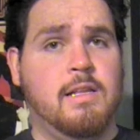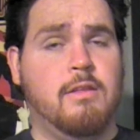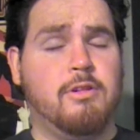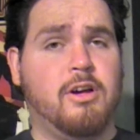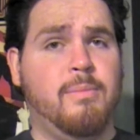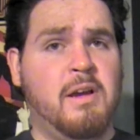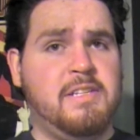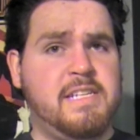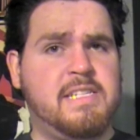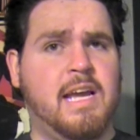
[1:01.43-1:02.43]
Hello there, Code
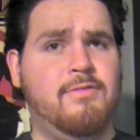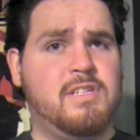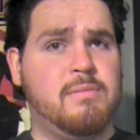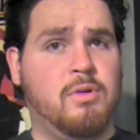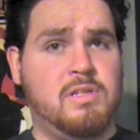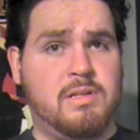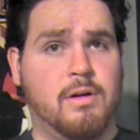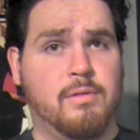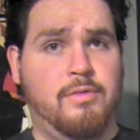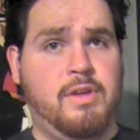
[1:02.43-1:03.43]
Monkeys. It's time for some more
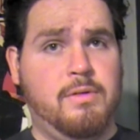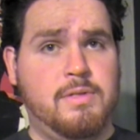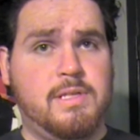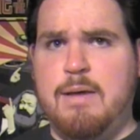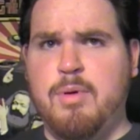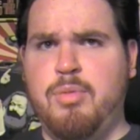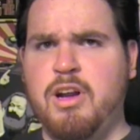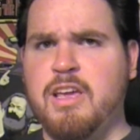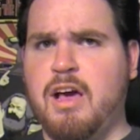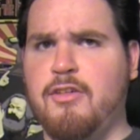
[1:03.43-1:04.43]
soda reviews. I've been
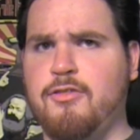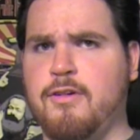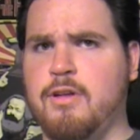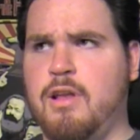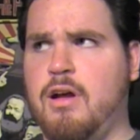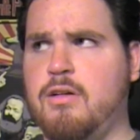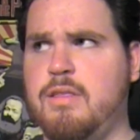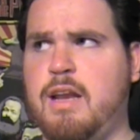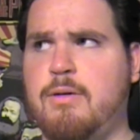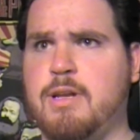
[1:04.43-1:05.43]
putting it off for longer
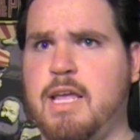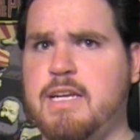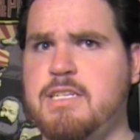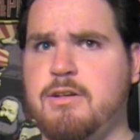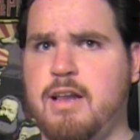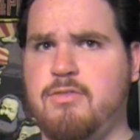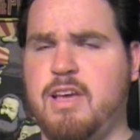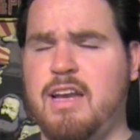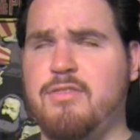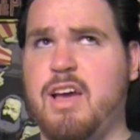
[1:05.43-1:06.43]
than I would like to, and I've
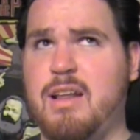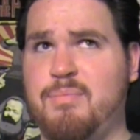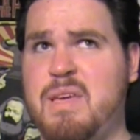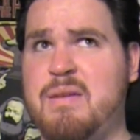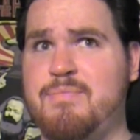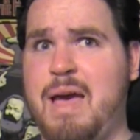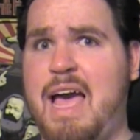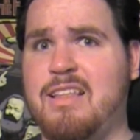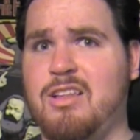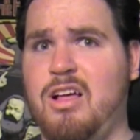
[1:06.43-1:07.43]
kind of got a big
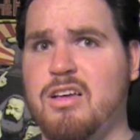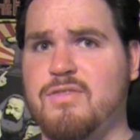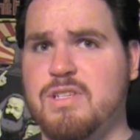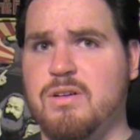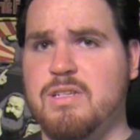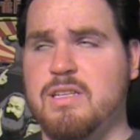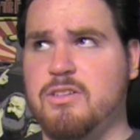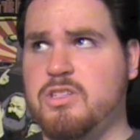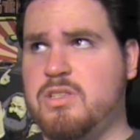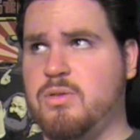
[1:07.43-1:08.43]
backlog of sodas that
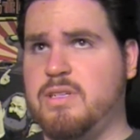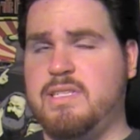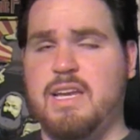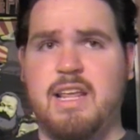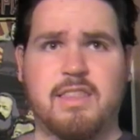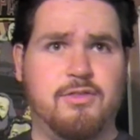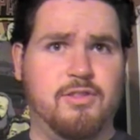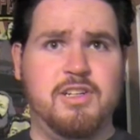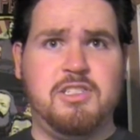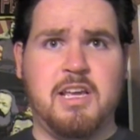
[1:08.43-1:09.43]
are just sort of sitting in the
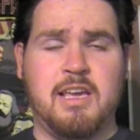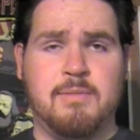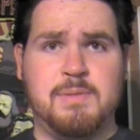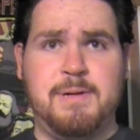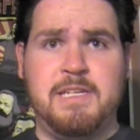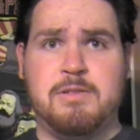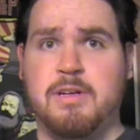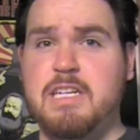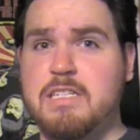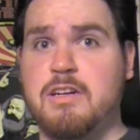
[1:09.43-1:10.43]
fridge taking up space, so
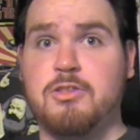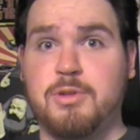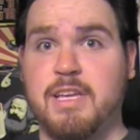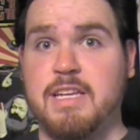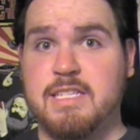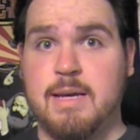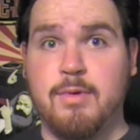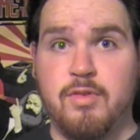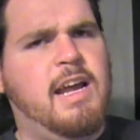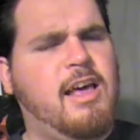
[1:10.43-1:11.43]
I need to start drinking
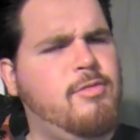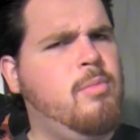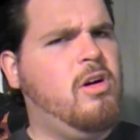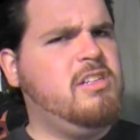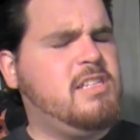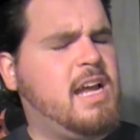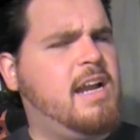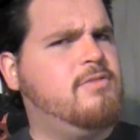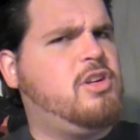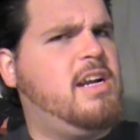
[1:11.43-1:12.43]
some of them. And I've been wanting to
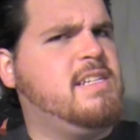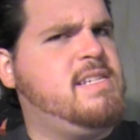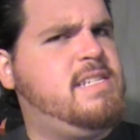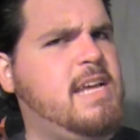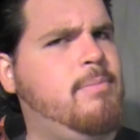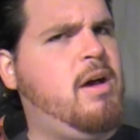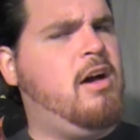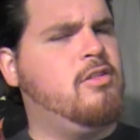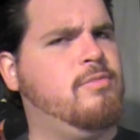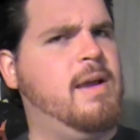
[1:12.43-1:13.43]
kind of try to step
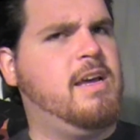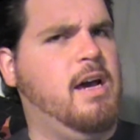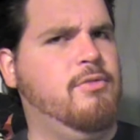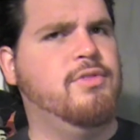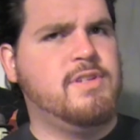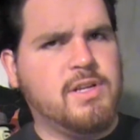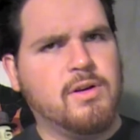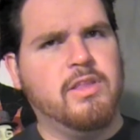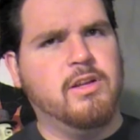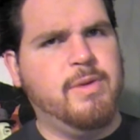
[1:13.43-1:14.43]
out of my comfort zone
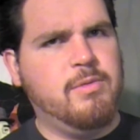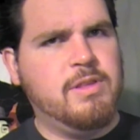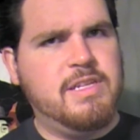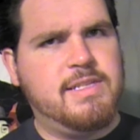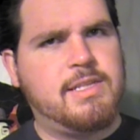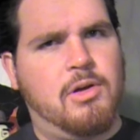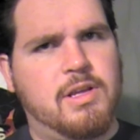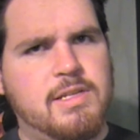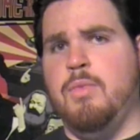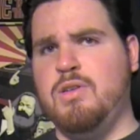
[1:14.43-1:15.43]
a little bit with these
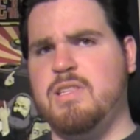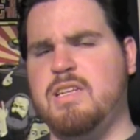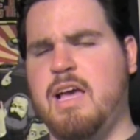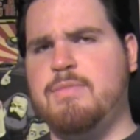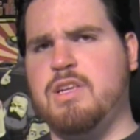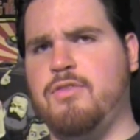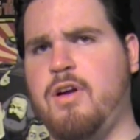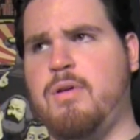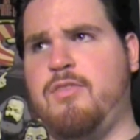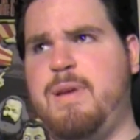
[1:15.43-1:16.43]
sodas. Most of the time so
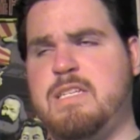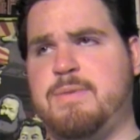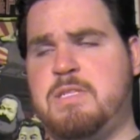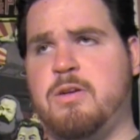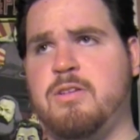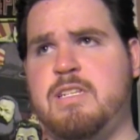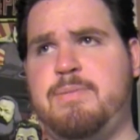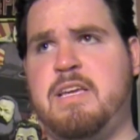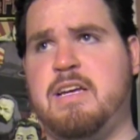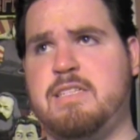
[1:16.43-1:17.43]
far when I've picked up a soda, it's
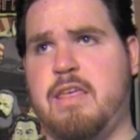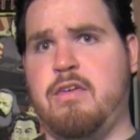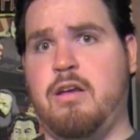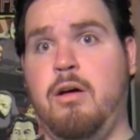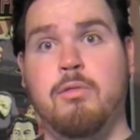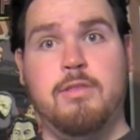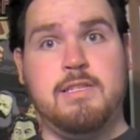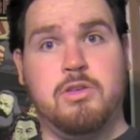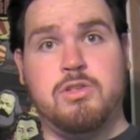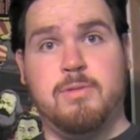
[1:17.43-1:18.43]
because I thought, oh,
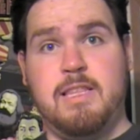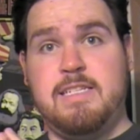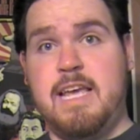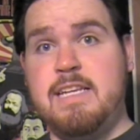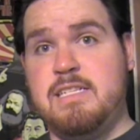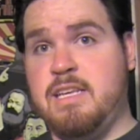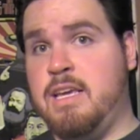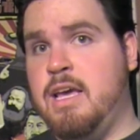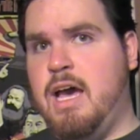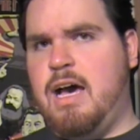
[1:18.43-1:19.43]
this looks really
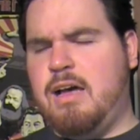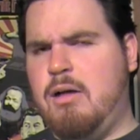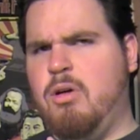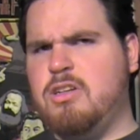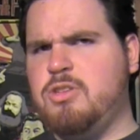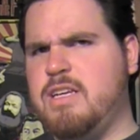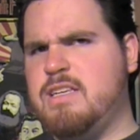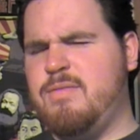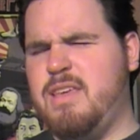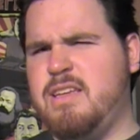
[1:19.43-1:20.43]
tasty. I want to try
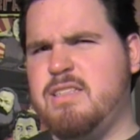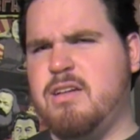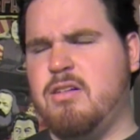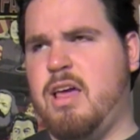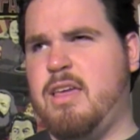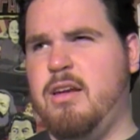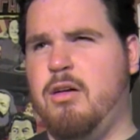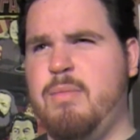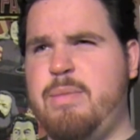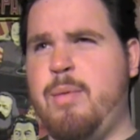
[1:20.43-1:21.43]
some things that are like, you
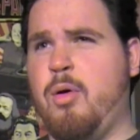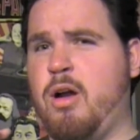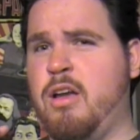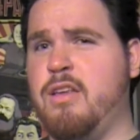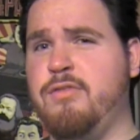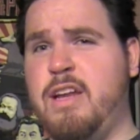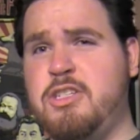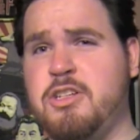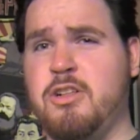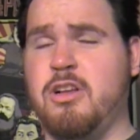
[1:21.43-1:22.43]
know, maybe more
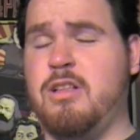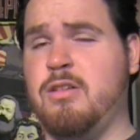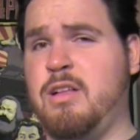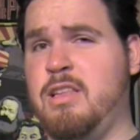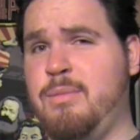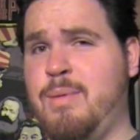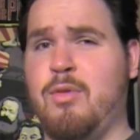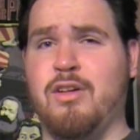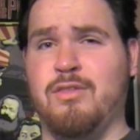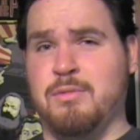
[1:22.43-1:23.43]
unconventional or a little bit
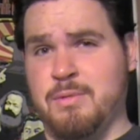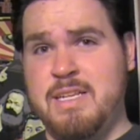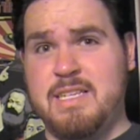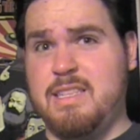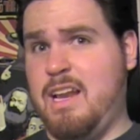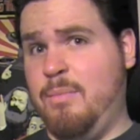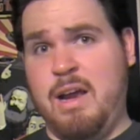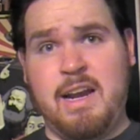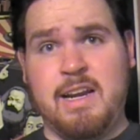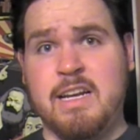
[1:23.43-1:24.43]
more of a risk that I
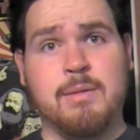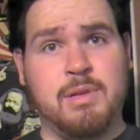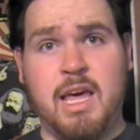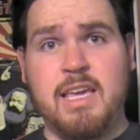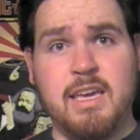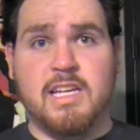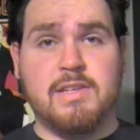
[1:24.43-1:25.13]
might not end up liking.